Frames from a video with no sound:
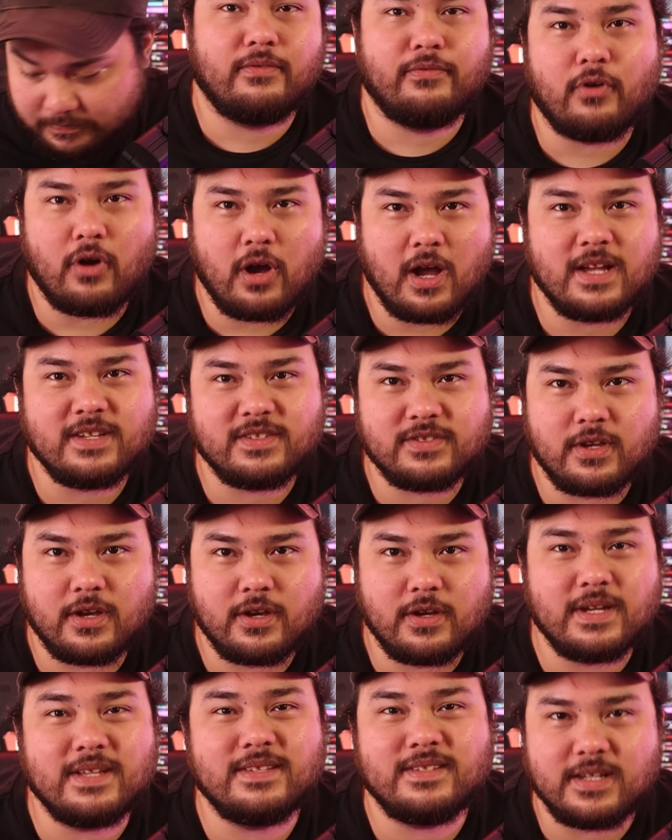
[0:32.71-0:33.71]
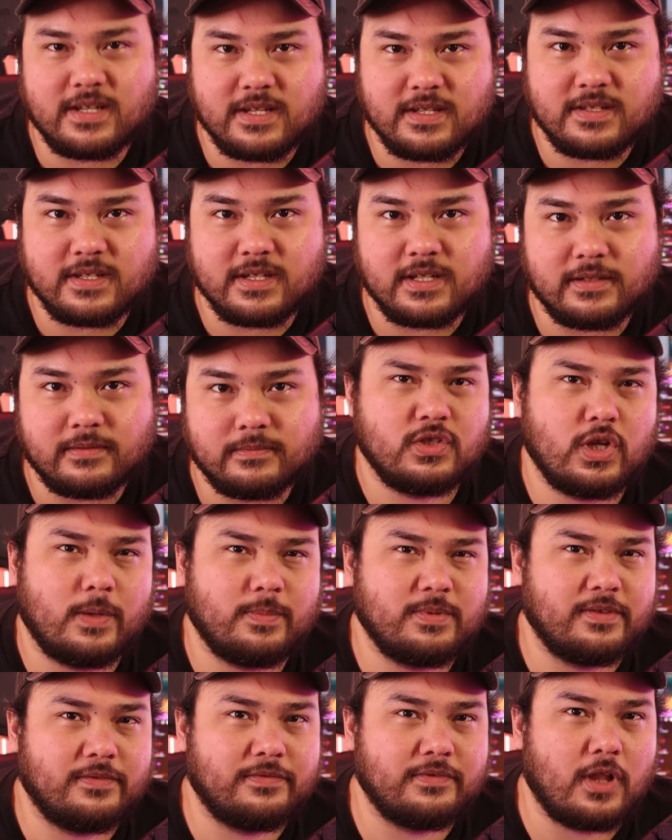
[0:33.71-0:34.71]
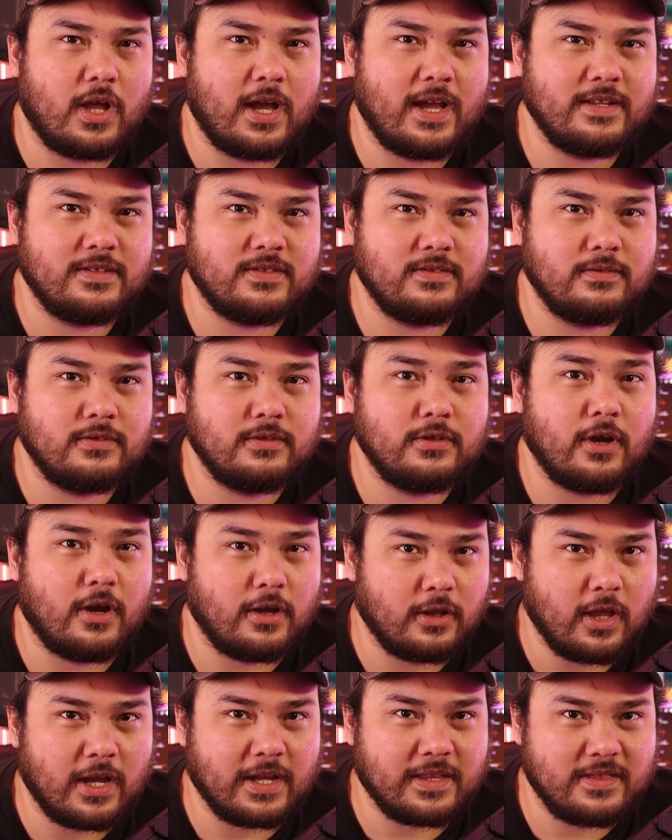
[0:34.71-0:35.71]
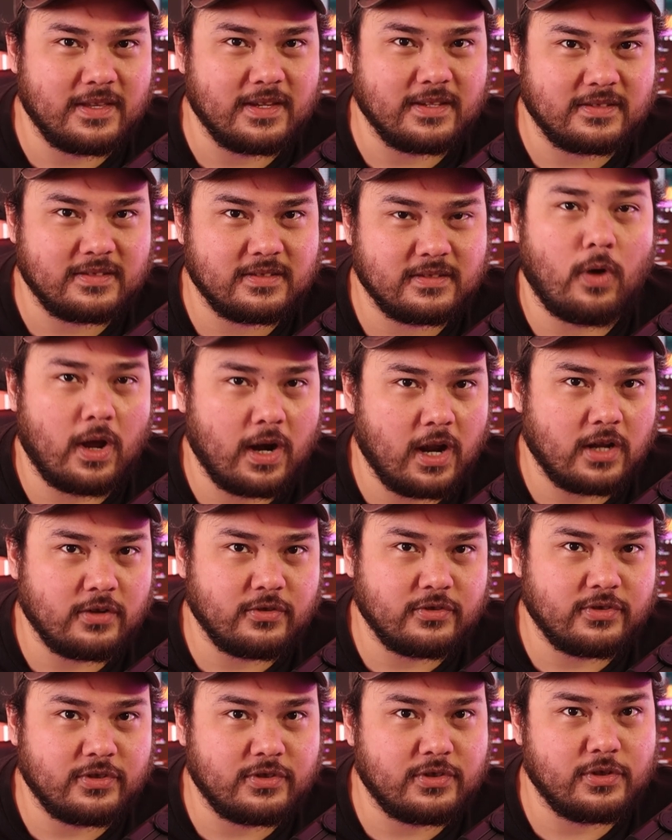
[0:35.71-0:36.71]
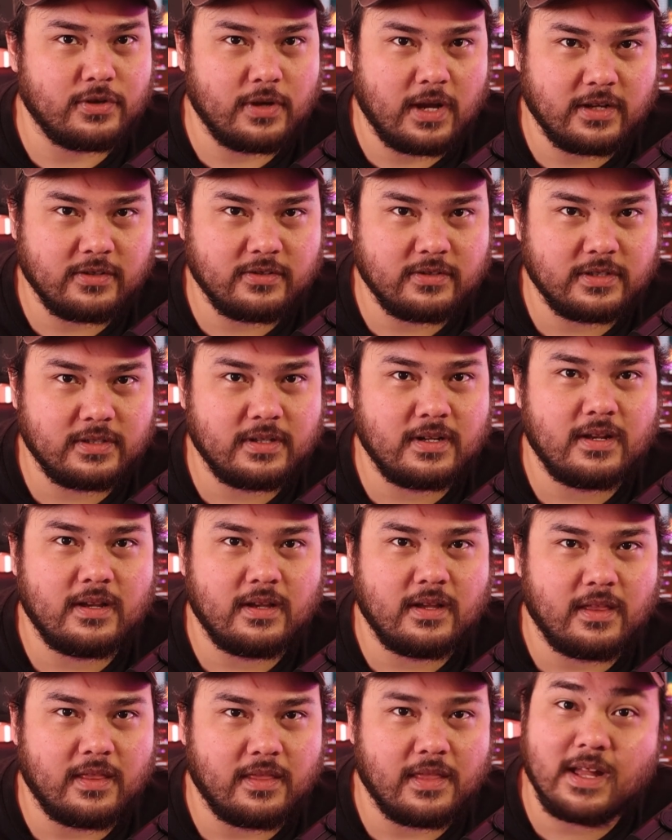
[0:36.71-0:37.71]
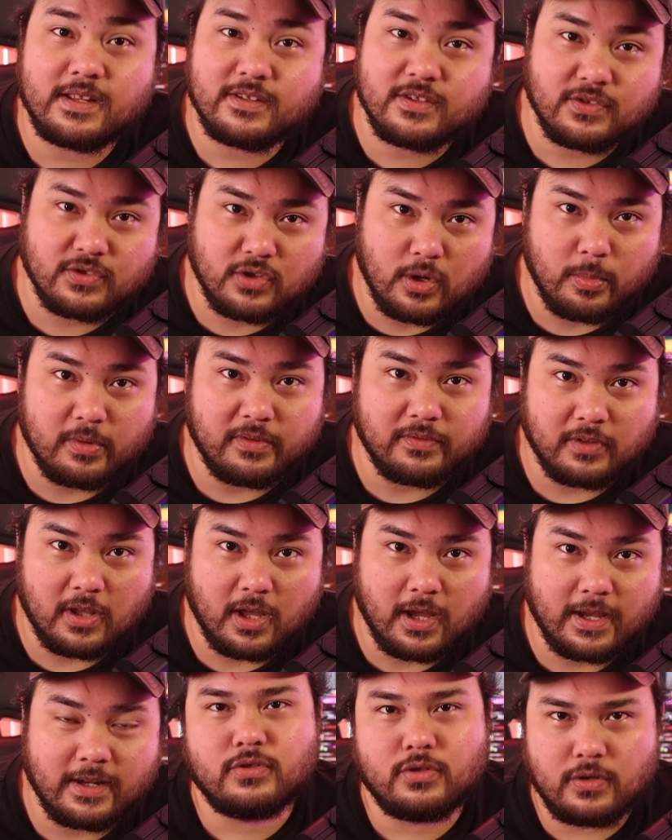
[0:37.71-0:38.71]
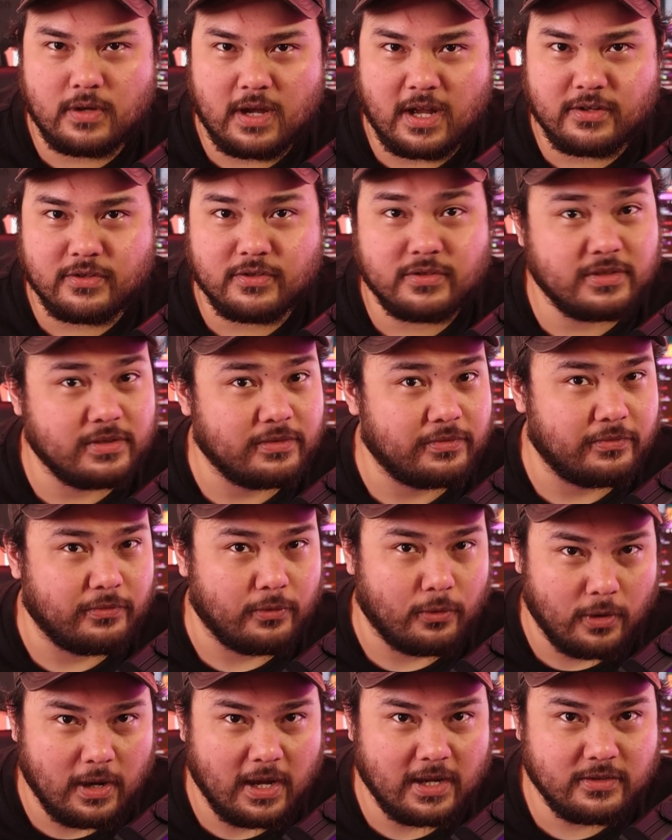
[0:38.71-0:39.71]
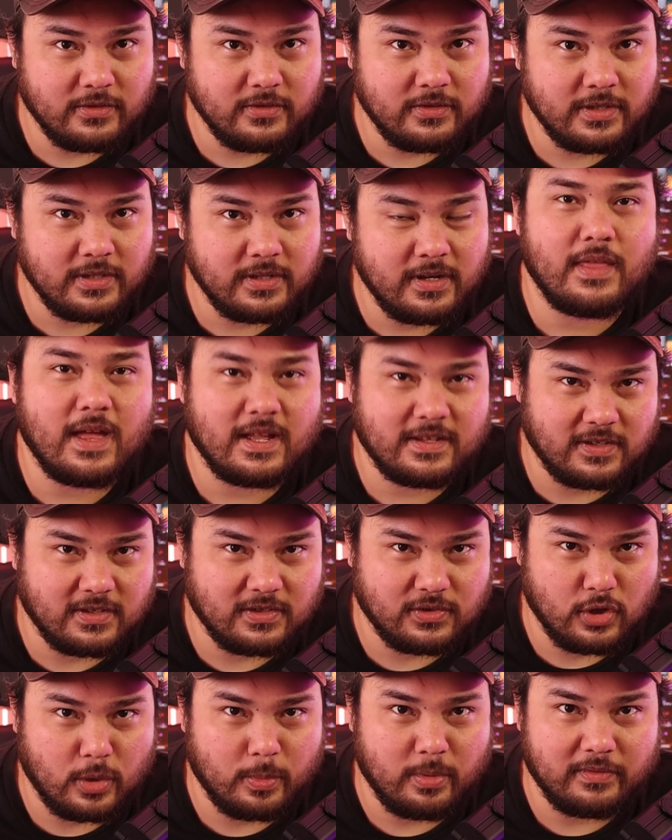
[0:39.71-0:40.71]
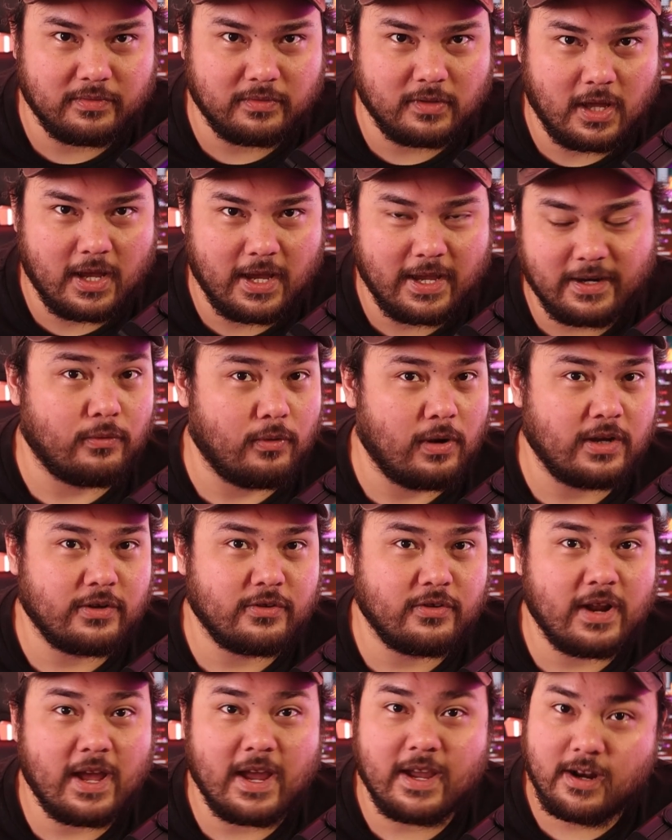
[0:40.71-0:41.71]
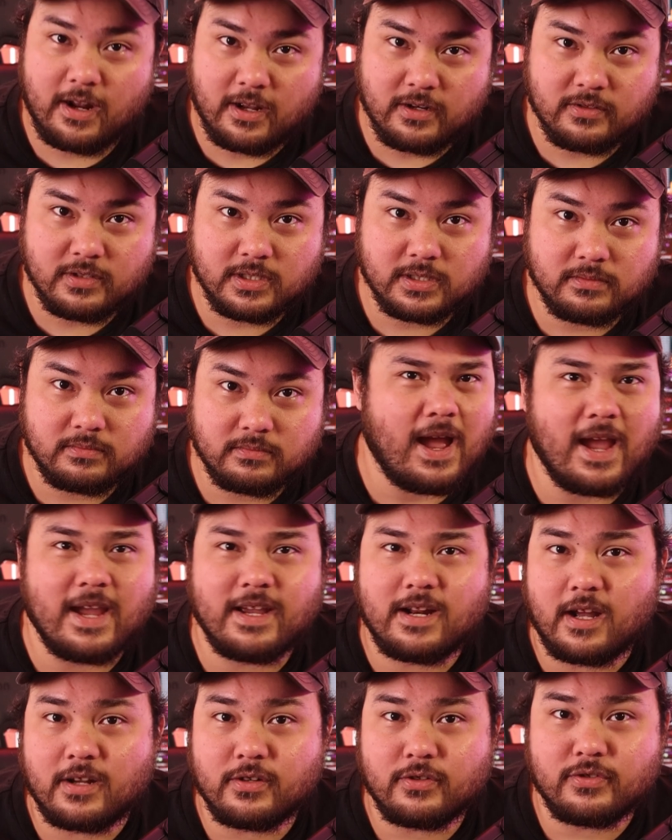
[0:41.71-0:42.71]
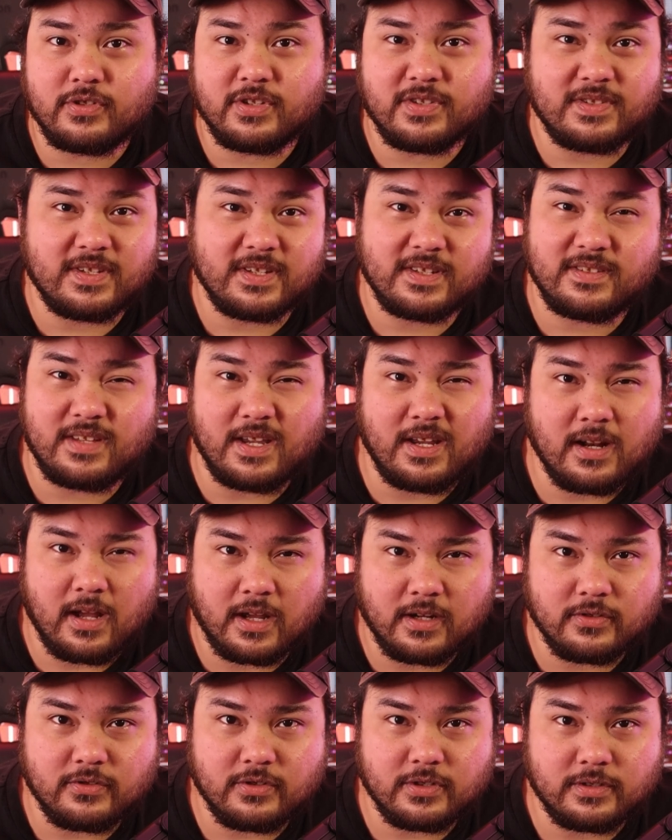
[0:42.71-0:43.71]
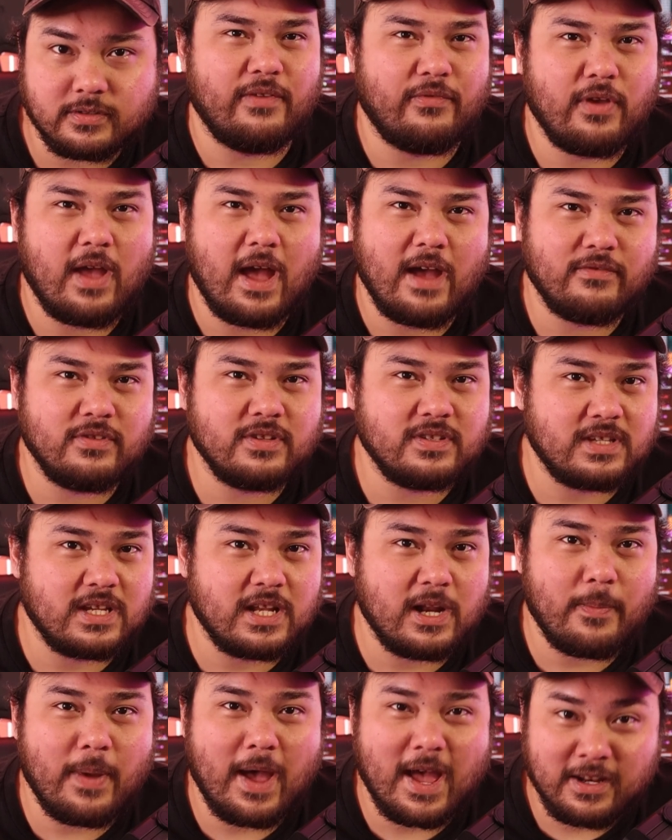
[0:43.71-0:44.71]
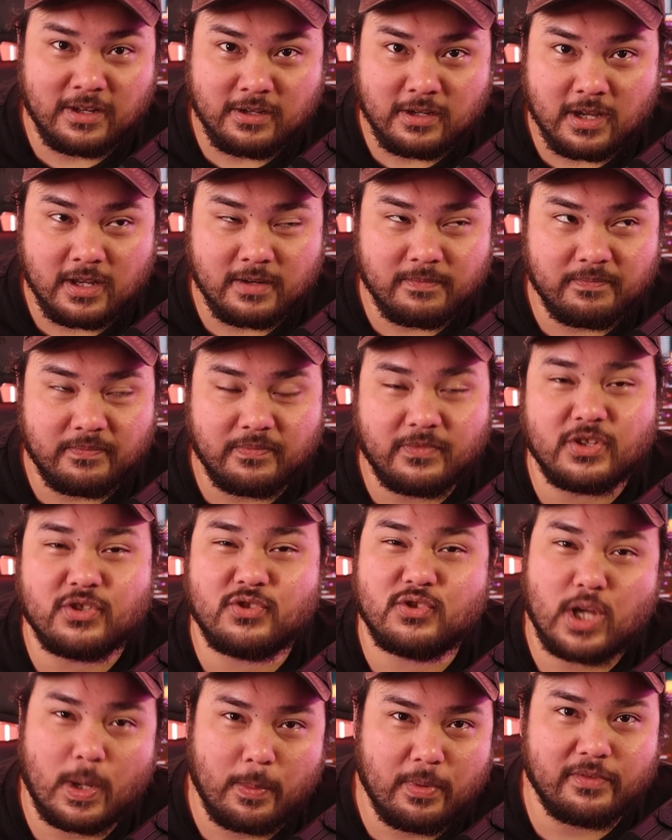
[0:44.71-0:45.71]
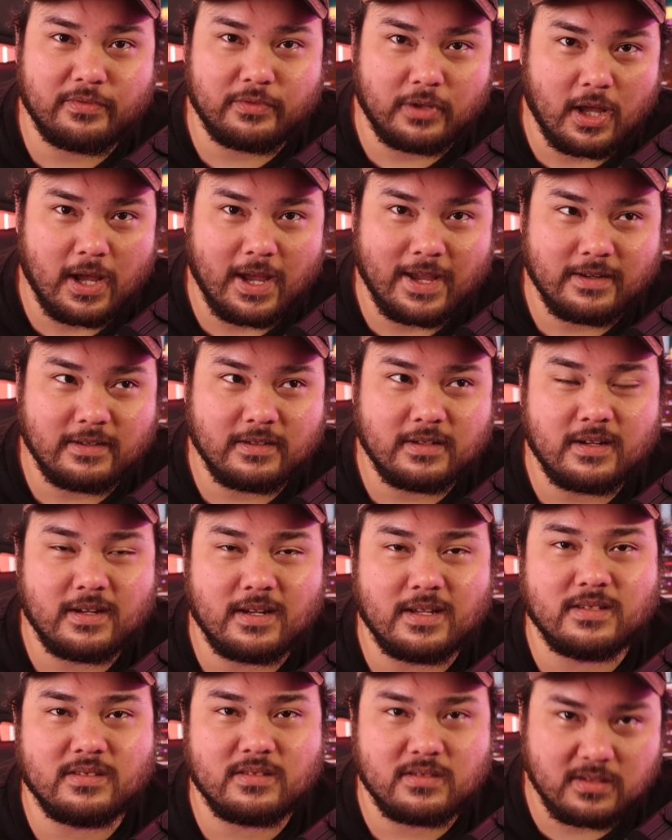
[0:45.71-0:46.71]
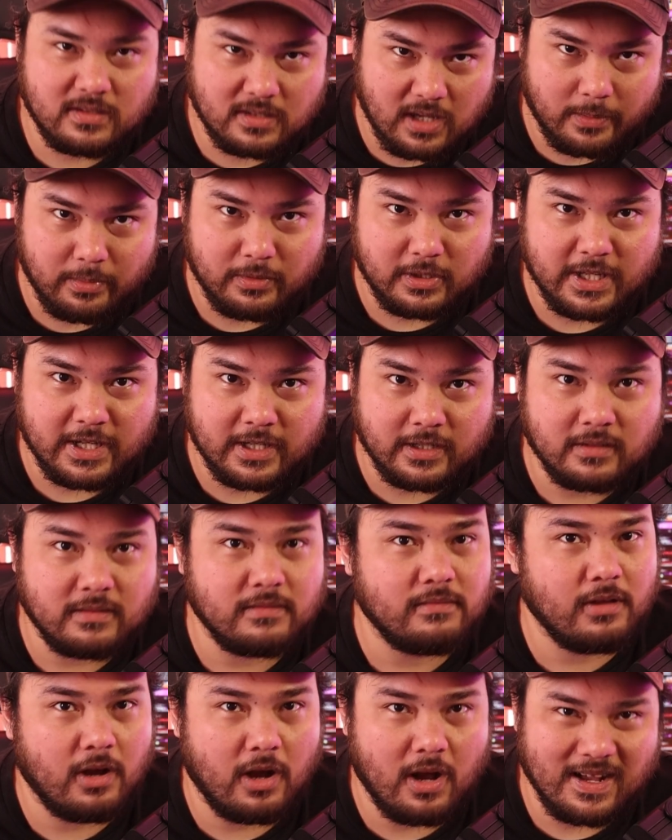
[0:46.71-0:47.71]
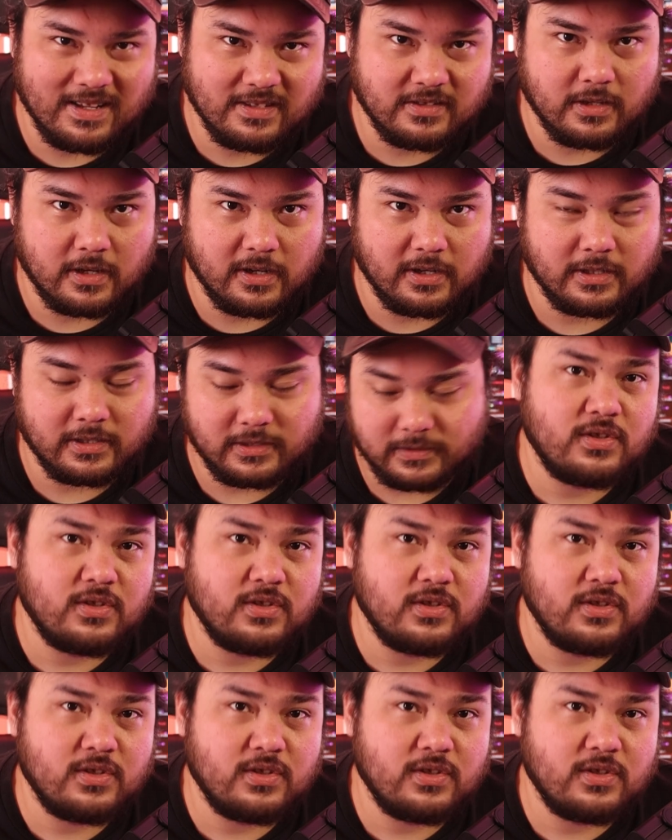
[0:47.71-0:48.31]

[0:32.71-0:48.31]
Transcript: For ISO, it's easy. Stops of light go like this. 100 to 200, that's a stop of light. 200 to 400, that's a stop of light. 400 to 800, 800 to 1600. If you haven't seen a pattern yet, the stop of light is doubling the ISO.